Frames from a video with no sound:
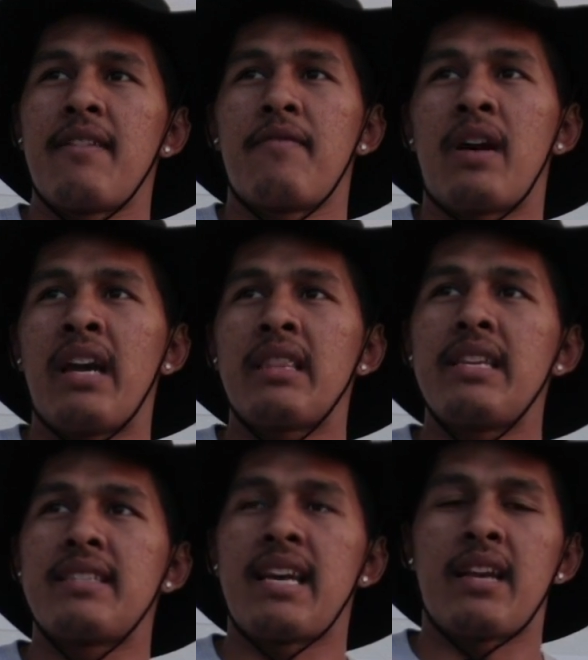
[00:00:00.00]
I
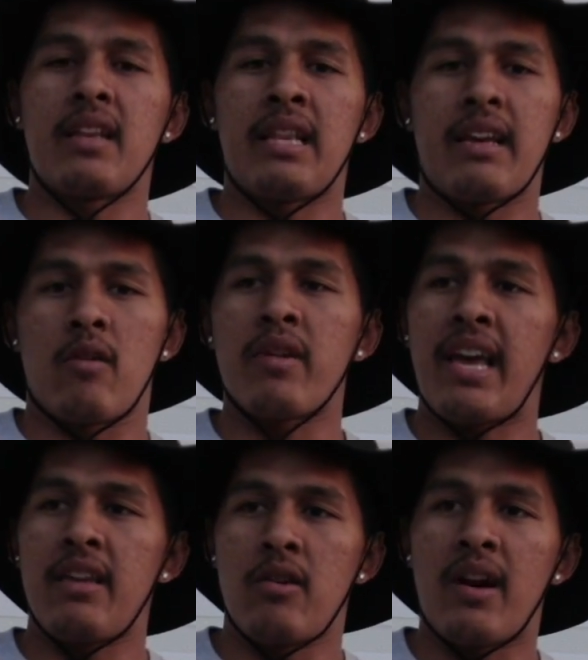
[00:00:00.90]
finally said, like,
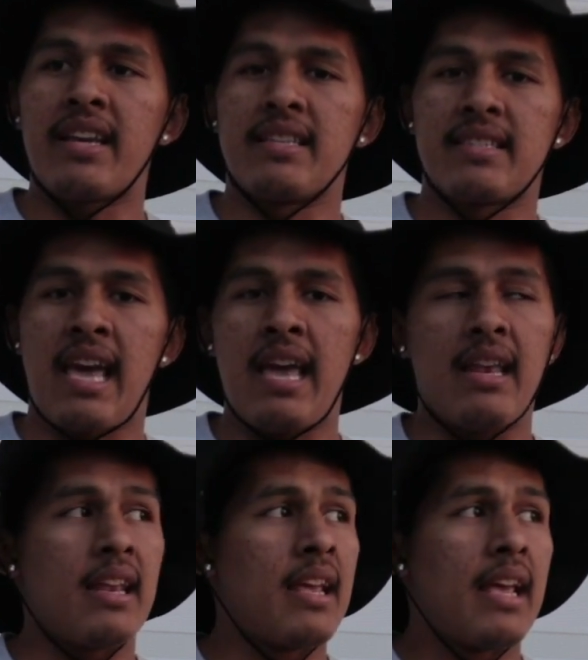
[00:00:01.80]
okay, you know, I can skate.